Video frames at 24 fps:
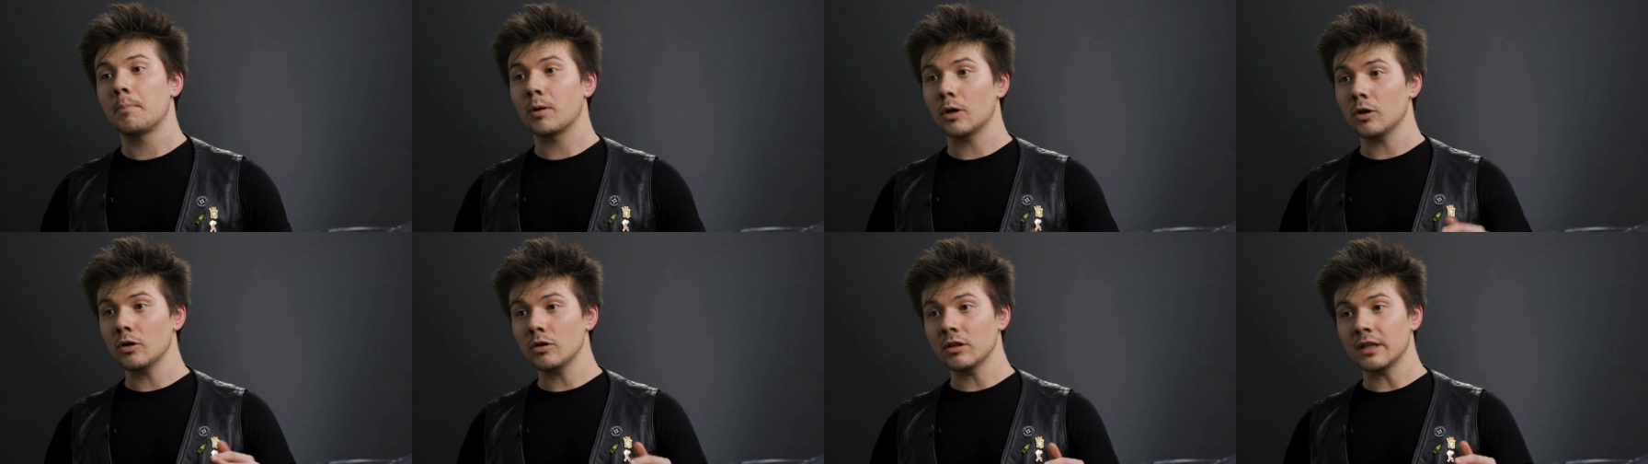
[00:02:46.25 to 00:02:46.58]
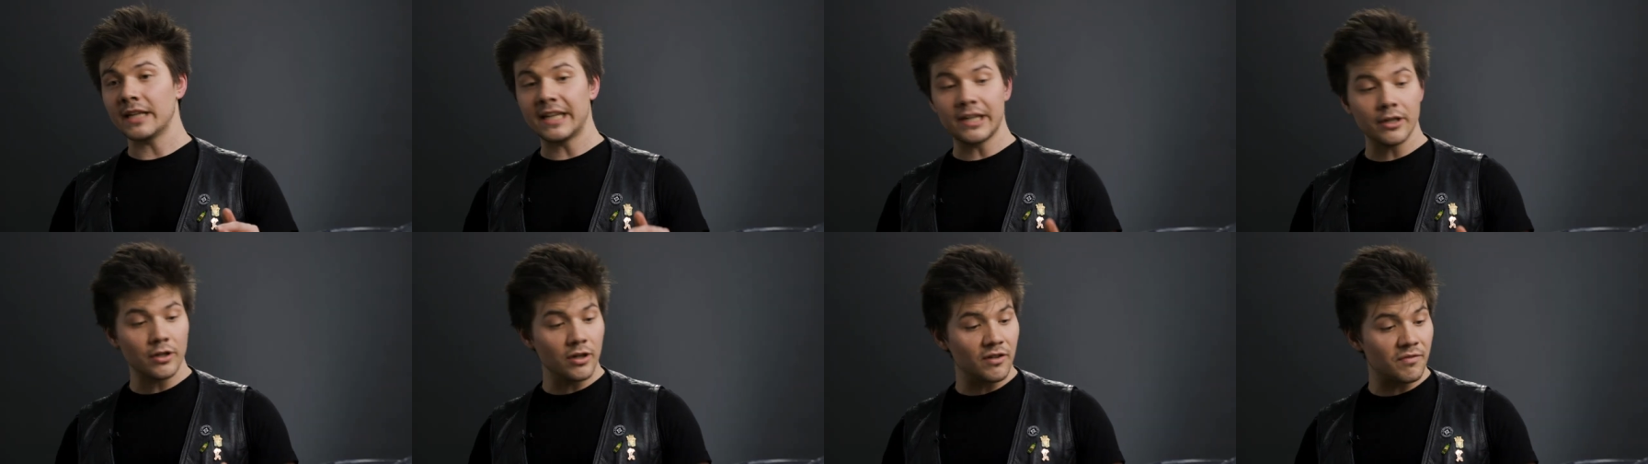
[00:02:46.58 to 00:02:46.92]
Per
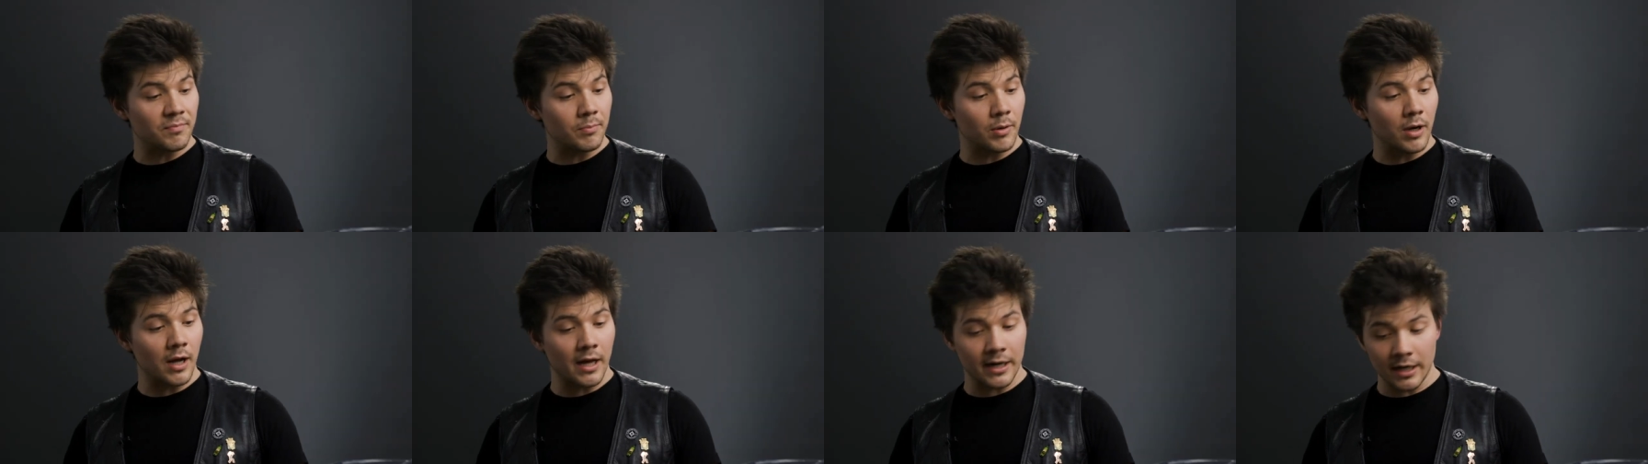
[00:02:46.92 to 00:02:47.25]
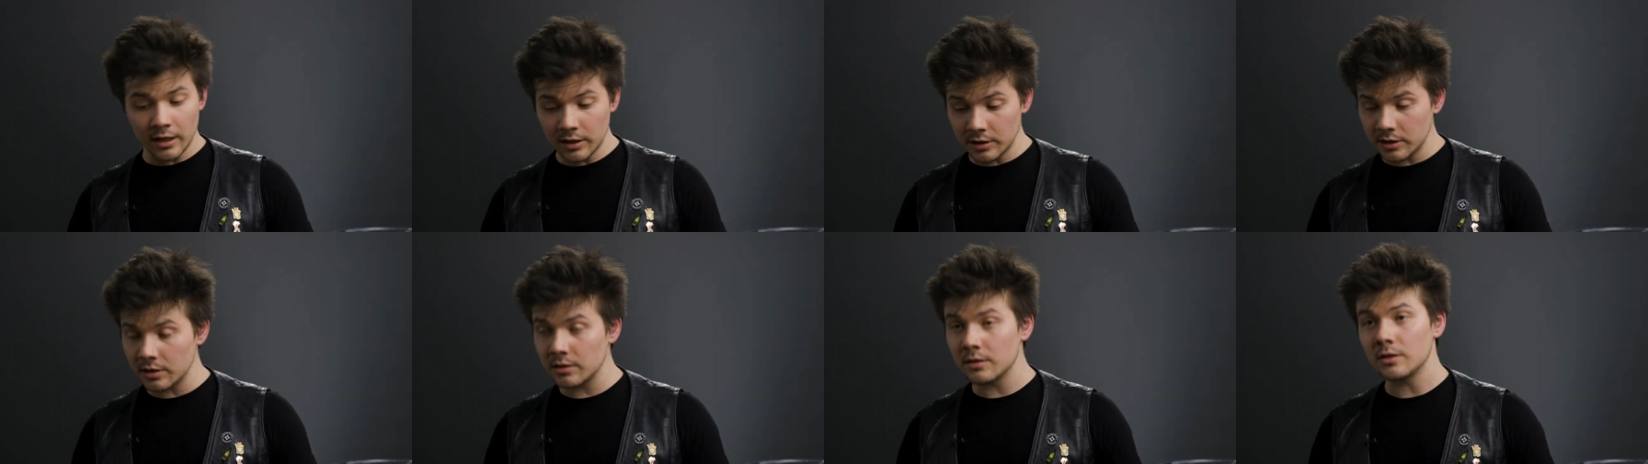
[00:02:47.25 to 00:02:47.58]
liter of
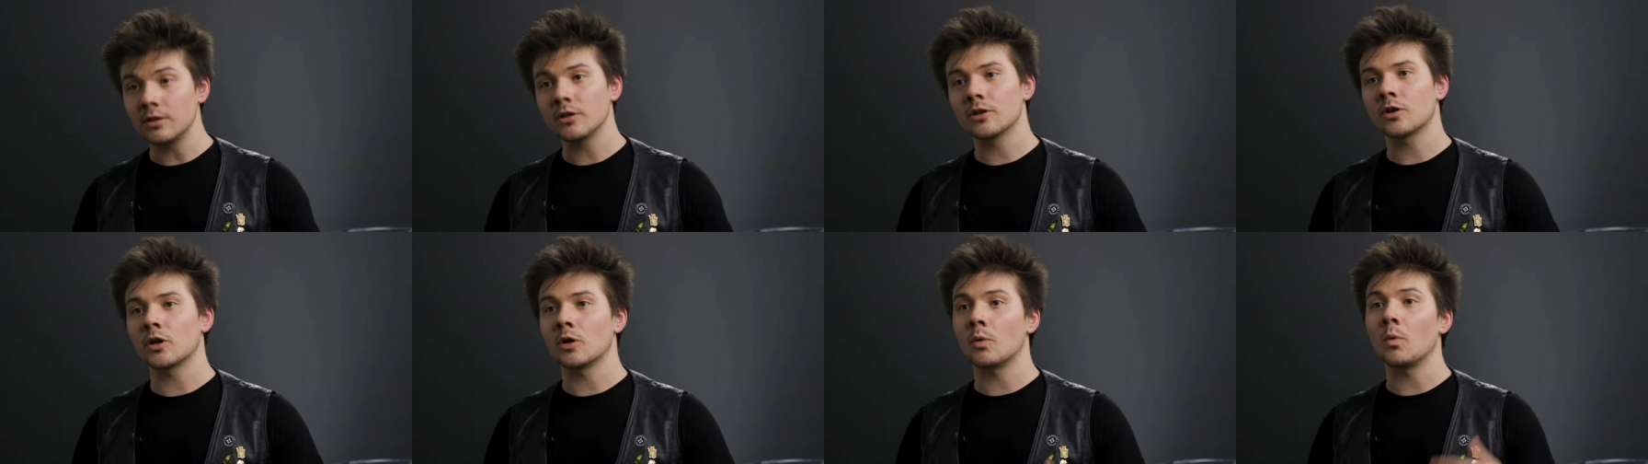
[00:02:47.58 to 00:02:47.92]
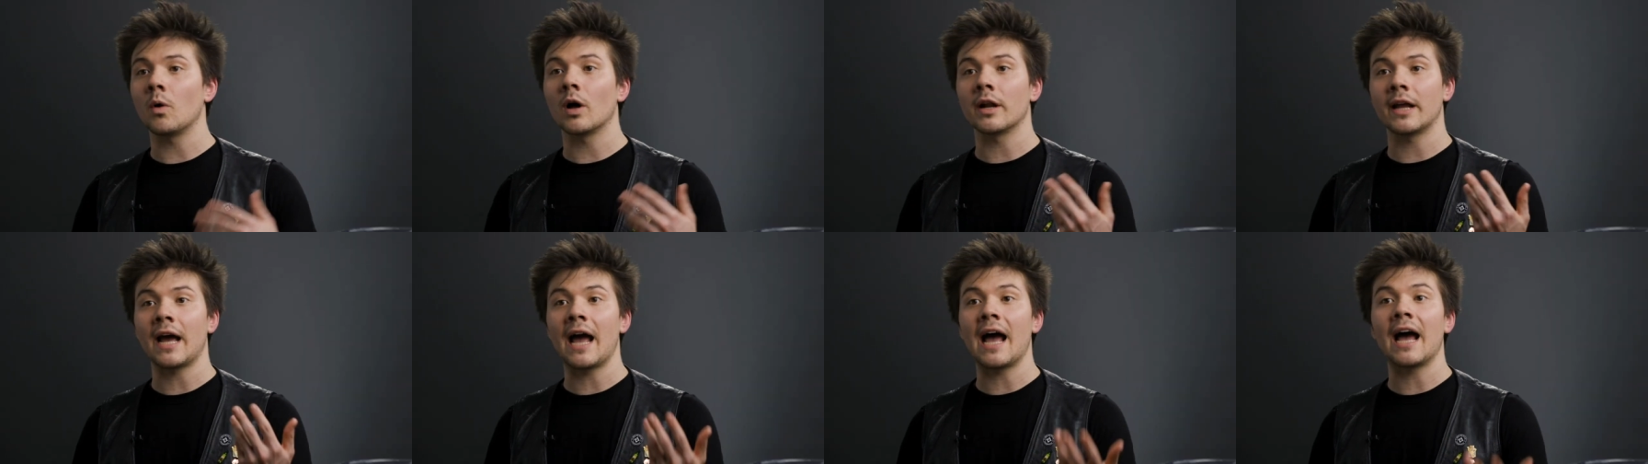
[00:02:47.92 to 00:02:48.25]
product, you're gonna
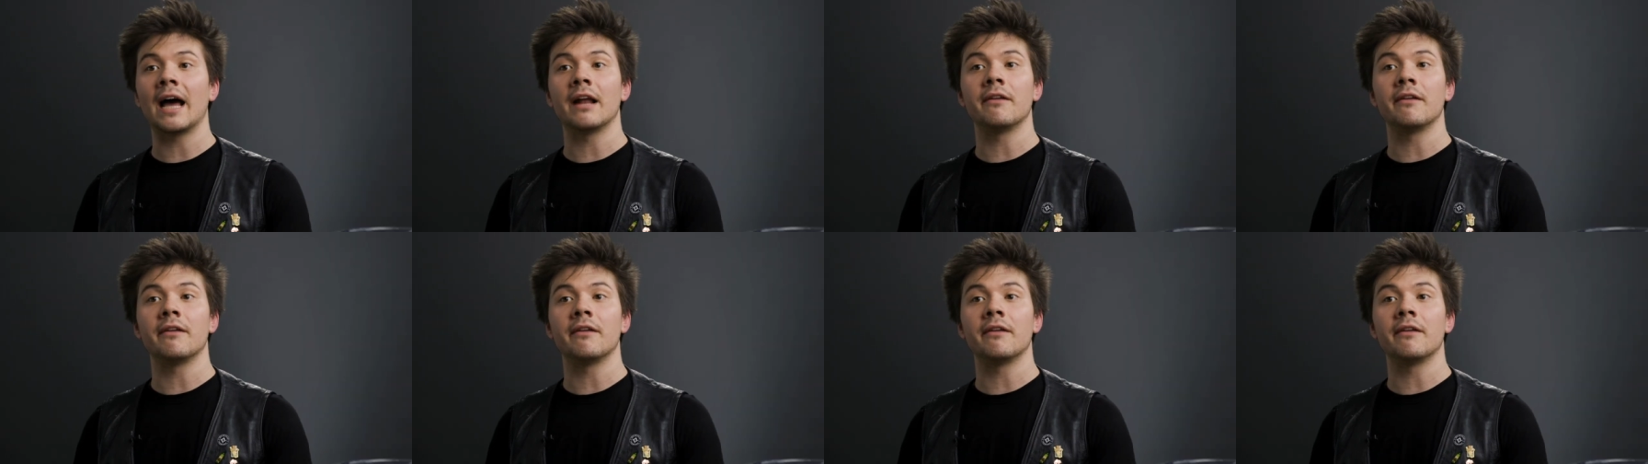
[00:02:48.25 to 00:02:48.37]
to want to